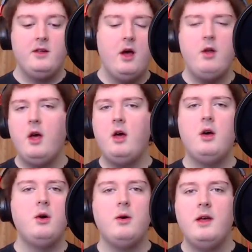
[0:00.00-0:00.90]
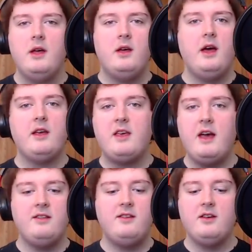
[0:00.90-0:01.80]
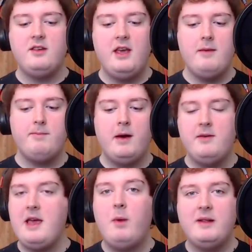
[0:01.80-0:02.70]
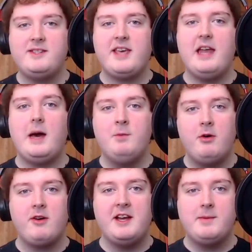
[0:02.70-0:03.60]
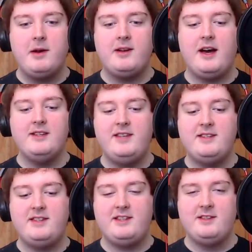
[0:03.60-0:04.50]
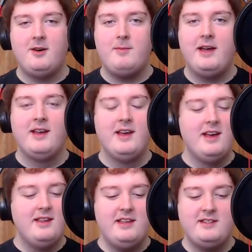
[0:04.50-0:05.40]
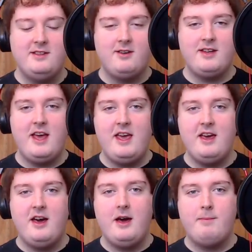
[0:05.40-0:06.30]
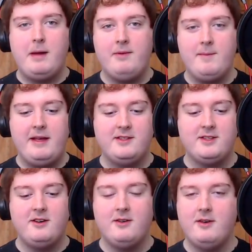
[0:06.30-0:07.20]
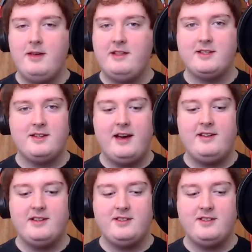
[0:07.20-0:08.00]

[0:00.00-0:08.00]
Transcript: Oh no, I got to keep up. Yeah, once again, I'm not going to monetize this. This is not a public domain song in the slightest.